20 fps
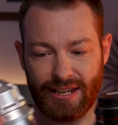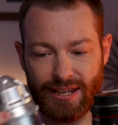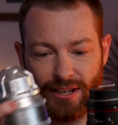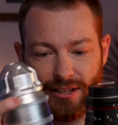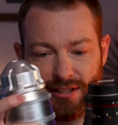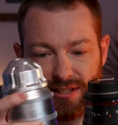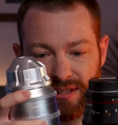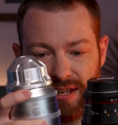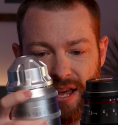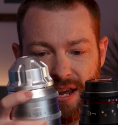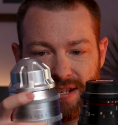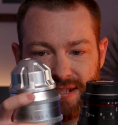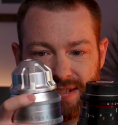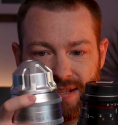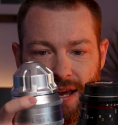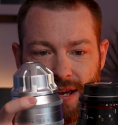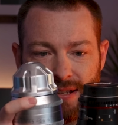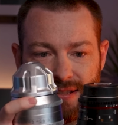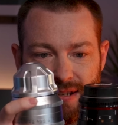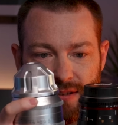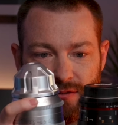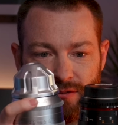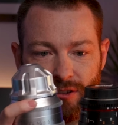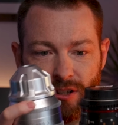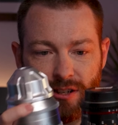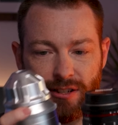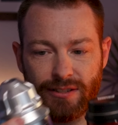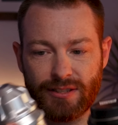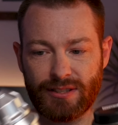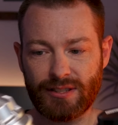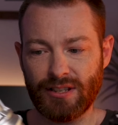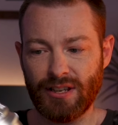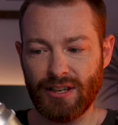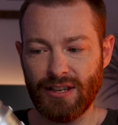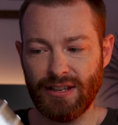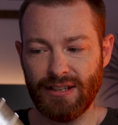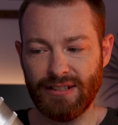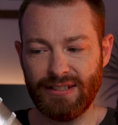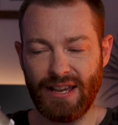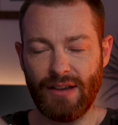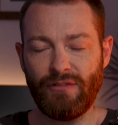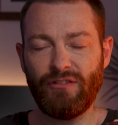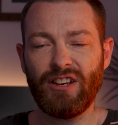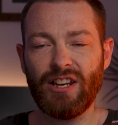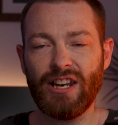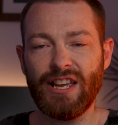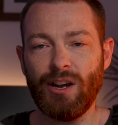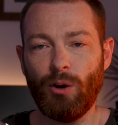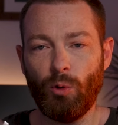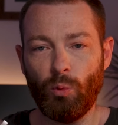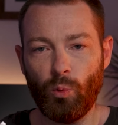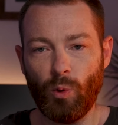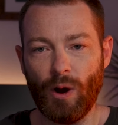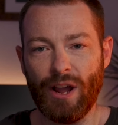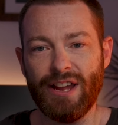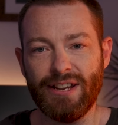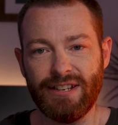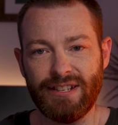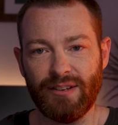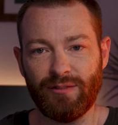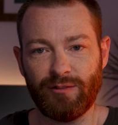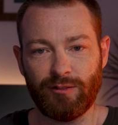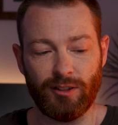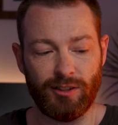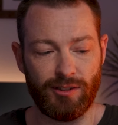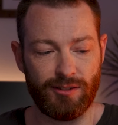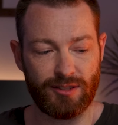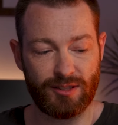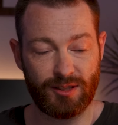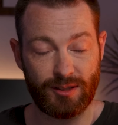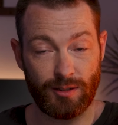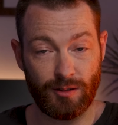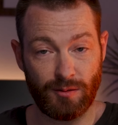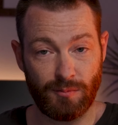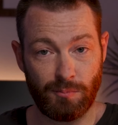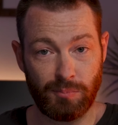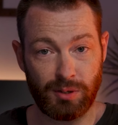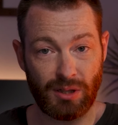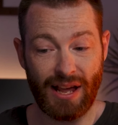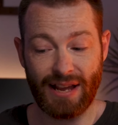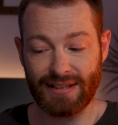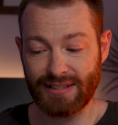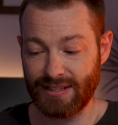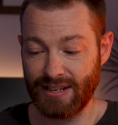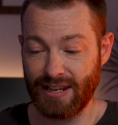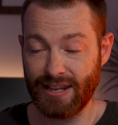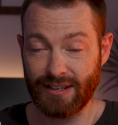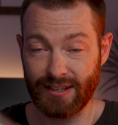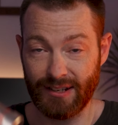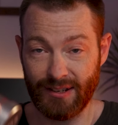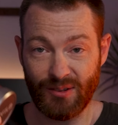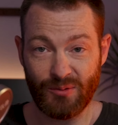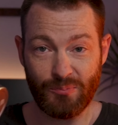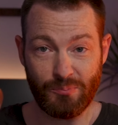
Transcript: here, slight size difference, definitely a weight difference. Plastic,